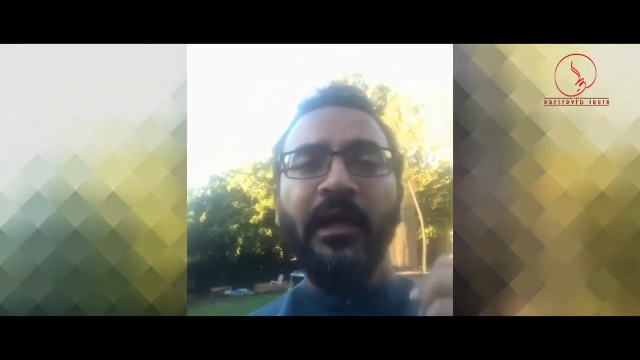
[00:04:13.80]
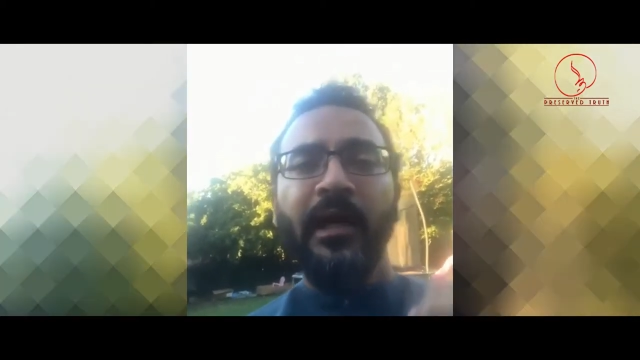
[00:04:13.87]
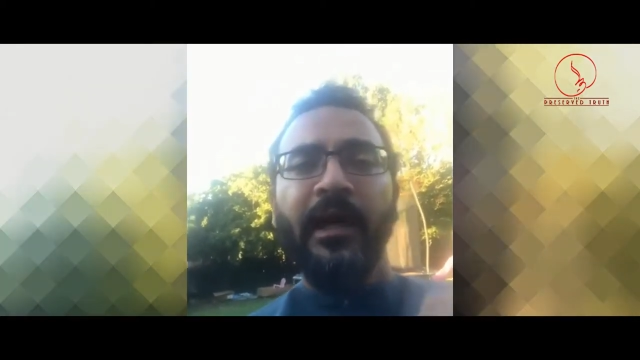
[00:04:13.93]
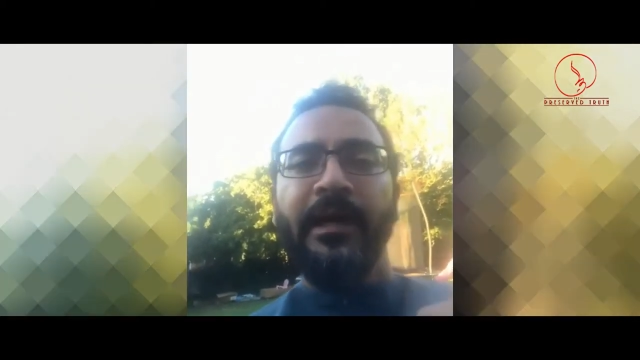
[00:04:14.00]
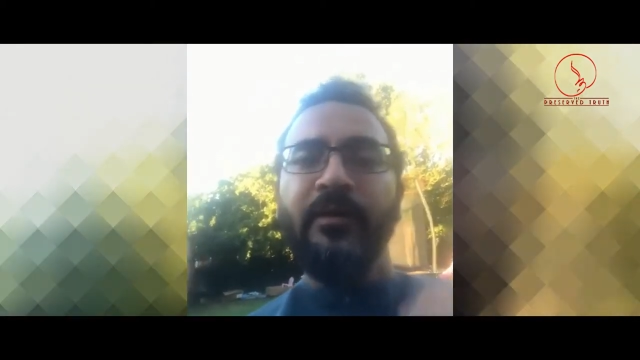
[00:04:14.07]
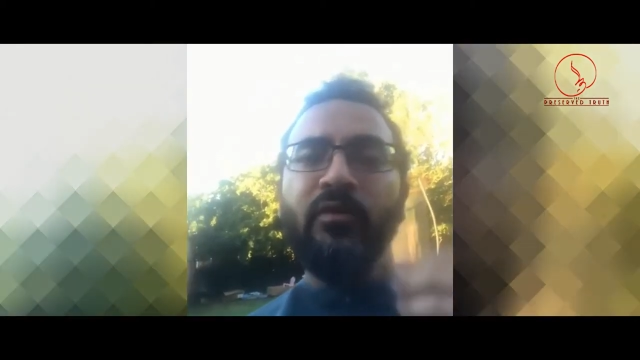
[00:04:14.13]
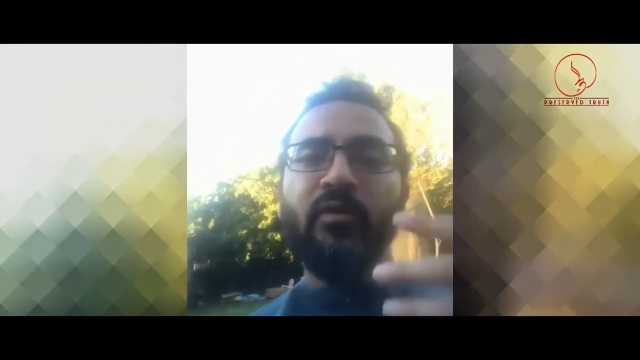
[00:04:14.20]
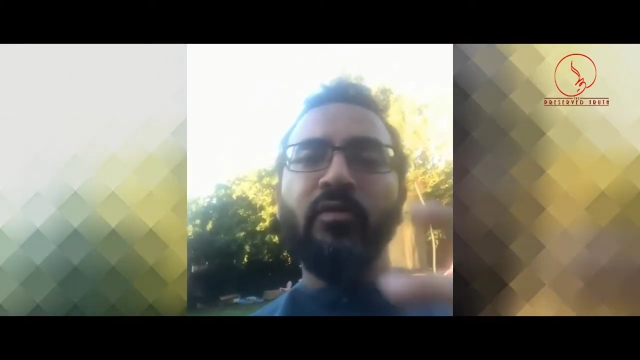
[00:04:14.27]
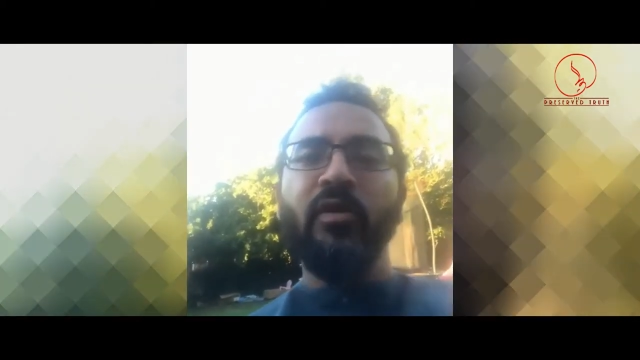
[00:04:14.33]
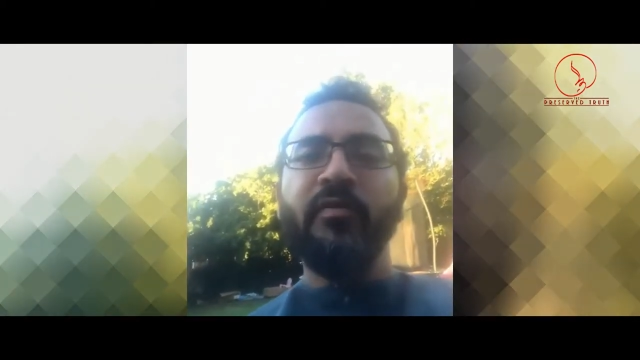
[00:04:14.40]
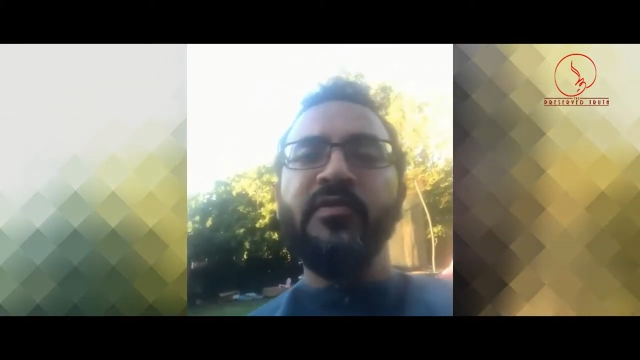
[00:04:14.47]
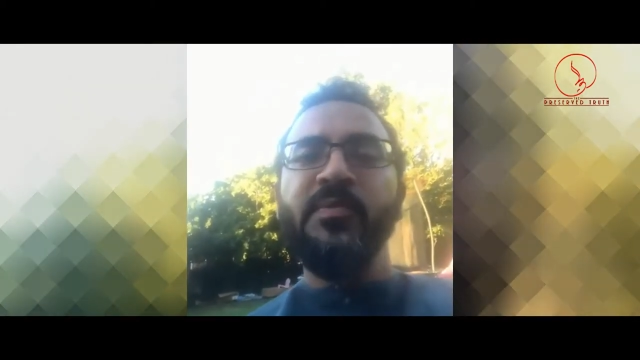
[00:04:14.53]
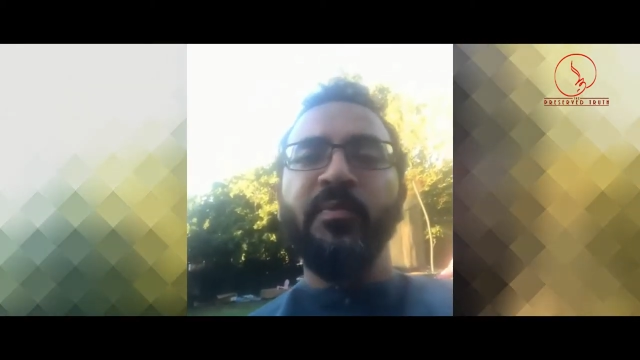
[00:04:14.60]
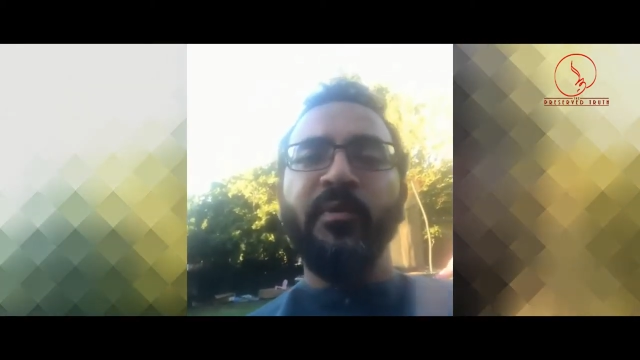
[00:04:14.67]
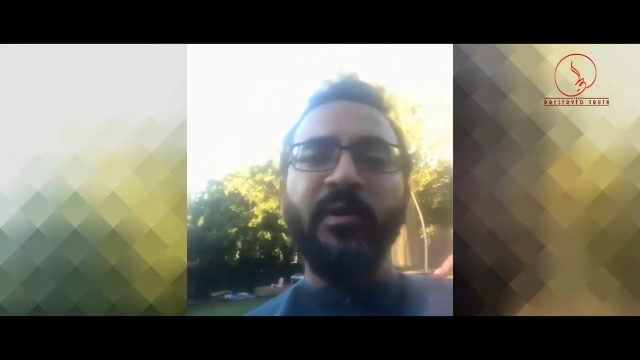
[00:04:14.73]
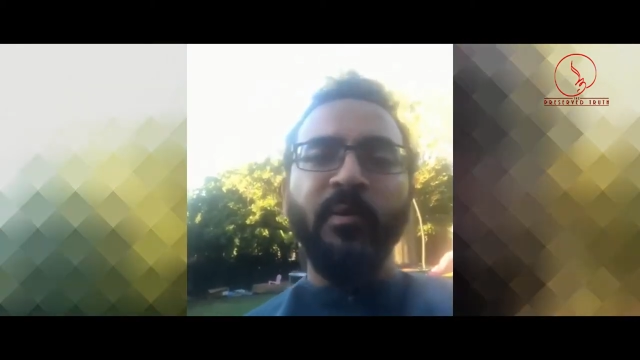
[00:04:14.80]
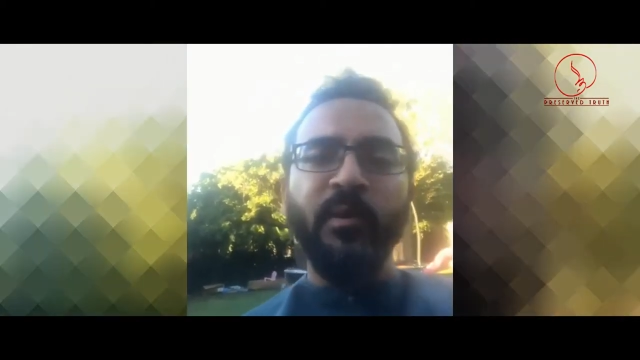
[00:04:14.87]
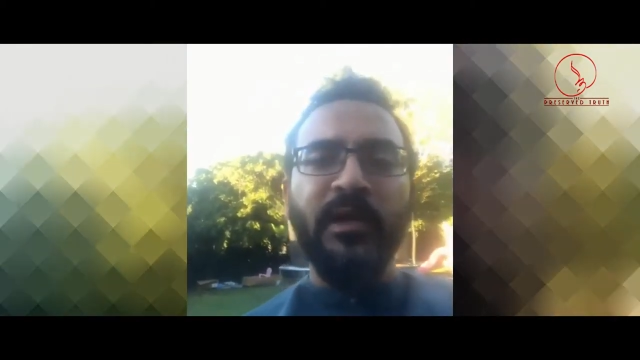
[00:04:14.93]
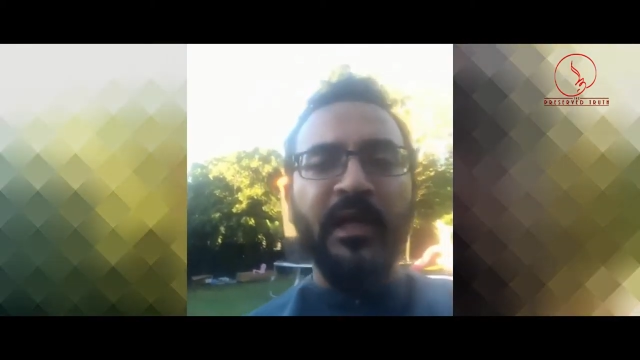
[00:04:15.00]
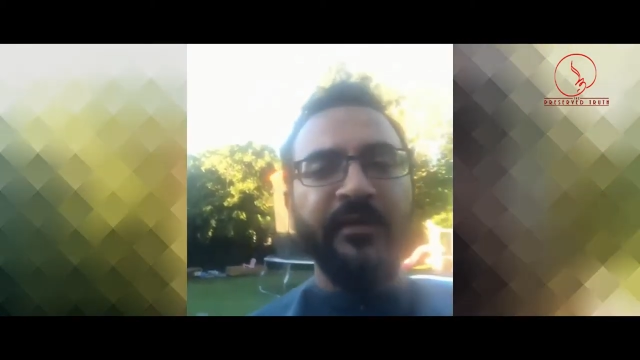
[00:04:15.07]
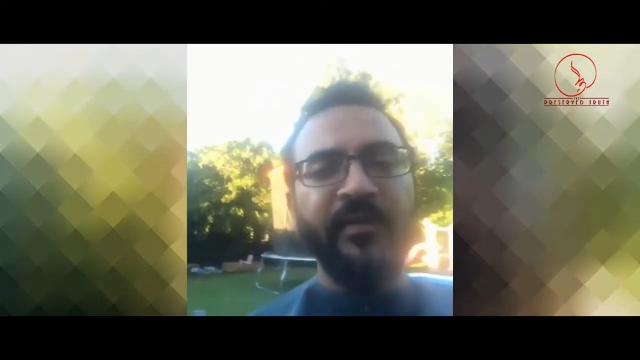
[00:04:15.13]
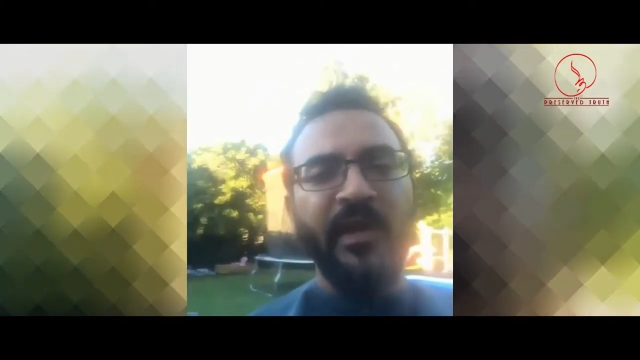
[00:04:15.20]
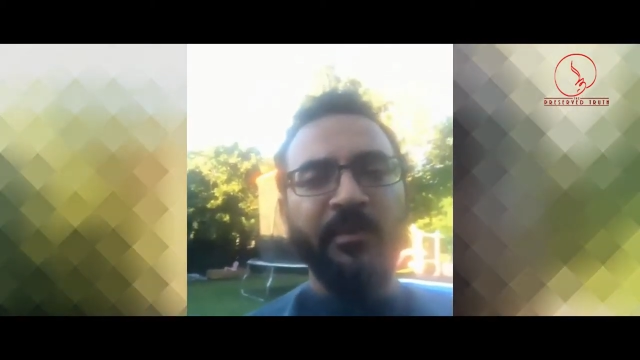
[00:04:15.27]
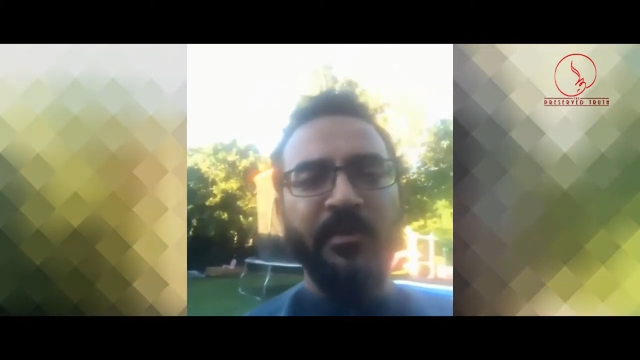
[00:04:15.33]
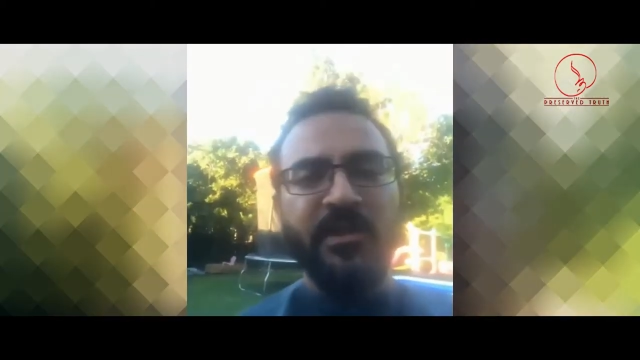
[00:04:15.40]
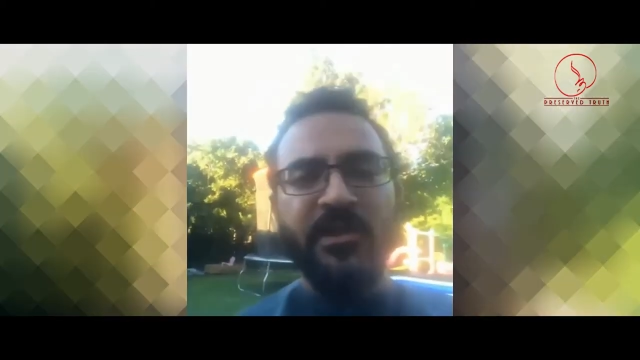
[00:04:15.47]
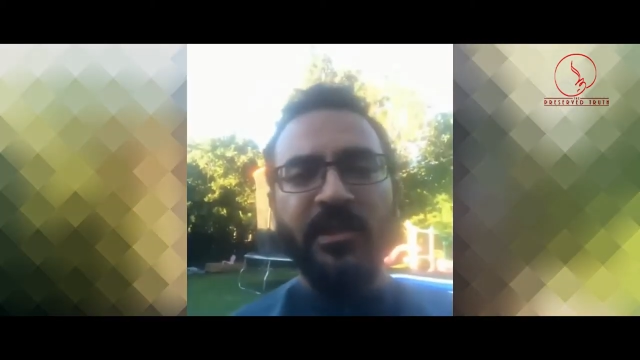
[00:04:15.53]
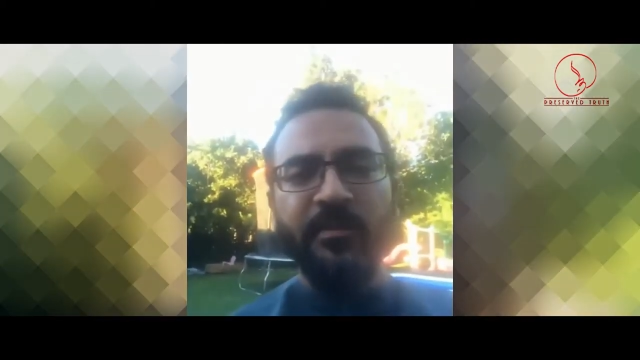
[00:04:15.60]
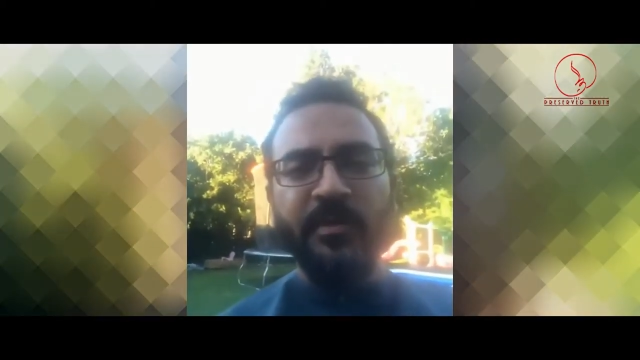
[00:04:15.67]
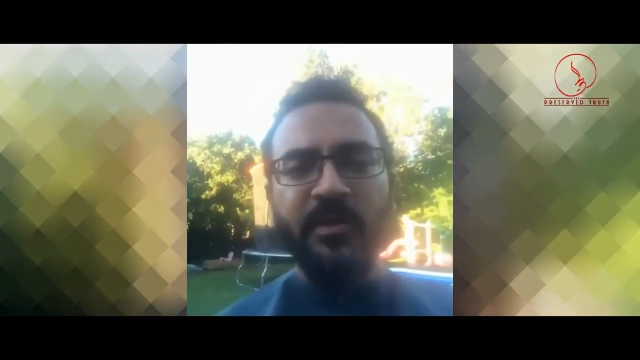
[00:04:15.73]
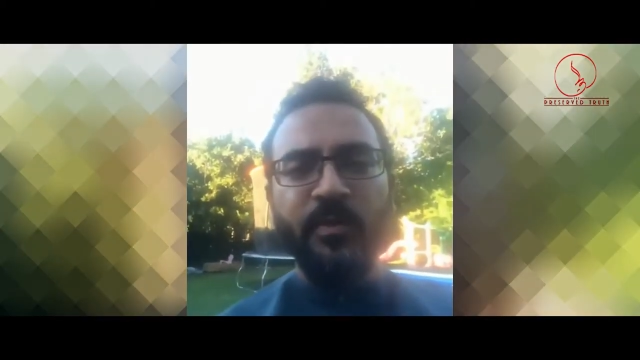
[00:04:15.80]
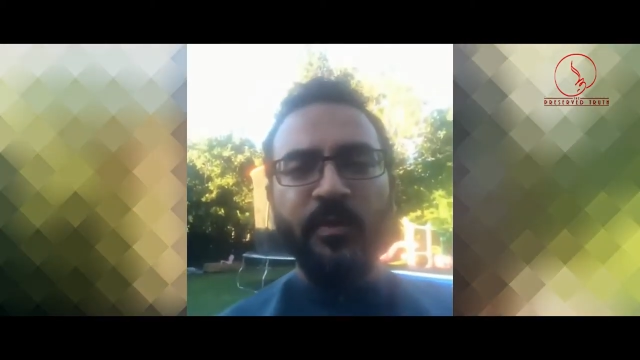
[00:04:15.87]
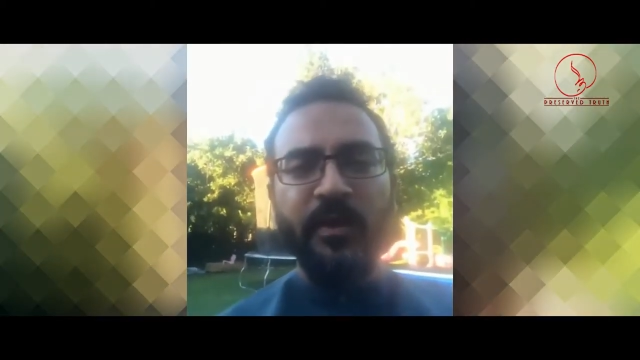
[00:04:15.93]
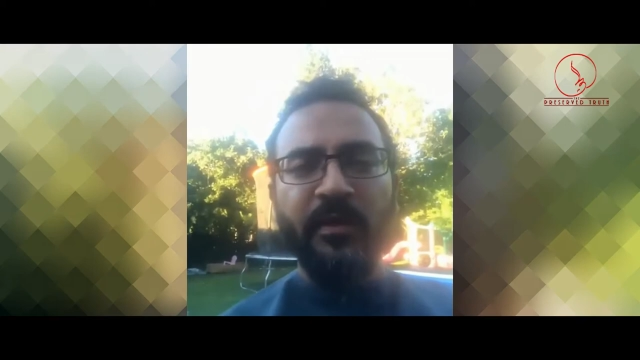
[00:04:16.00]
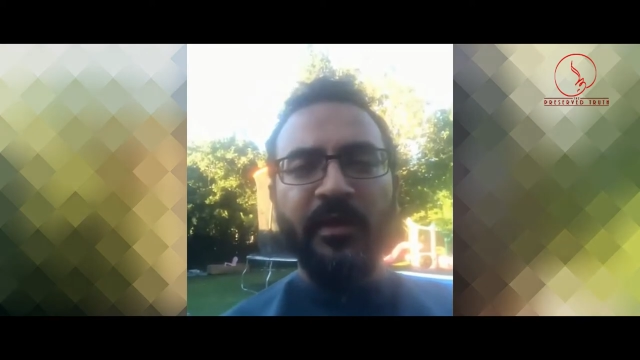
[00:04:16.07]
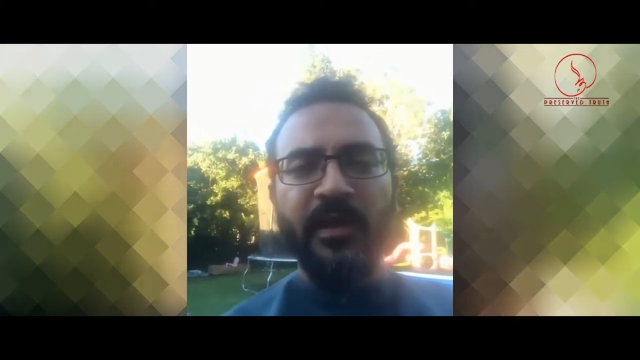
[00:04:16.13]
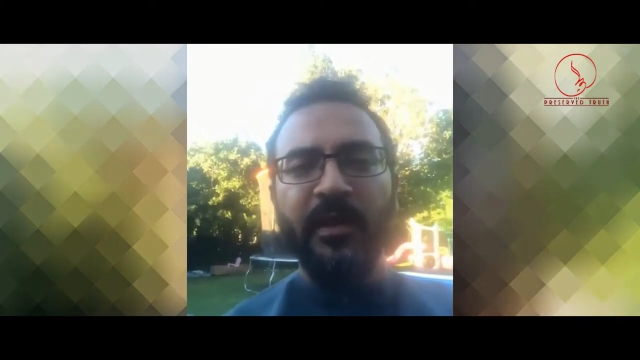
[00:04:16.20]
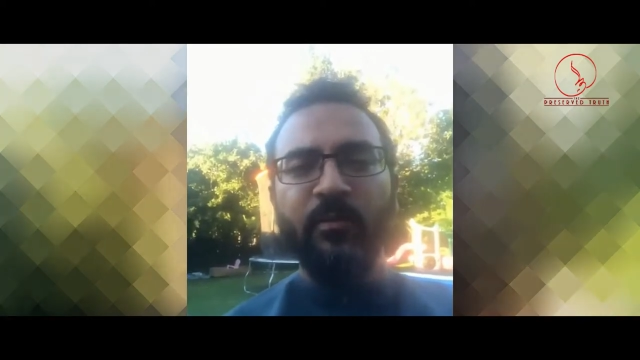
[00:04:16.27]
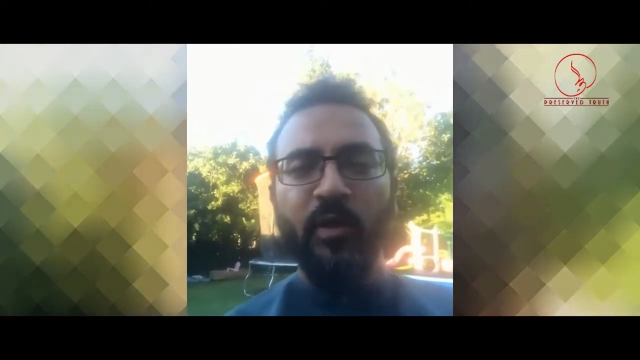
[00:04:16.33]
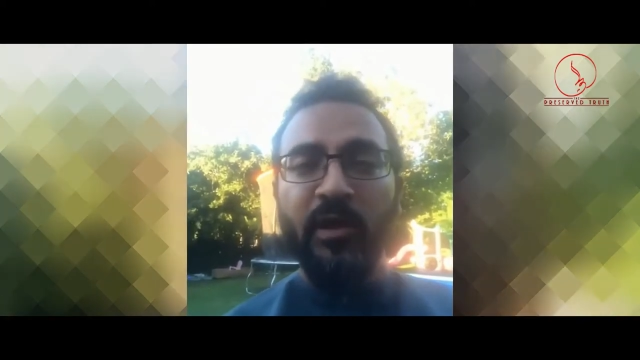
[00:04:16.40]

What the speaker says: And your offspring will have enmity between them.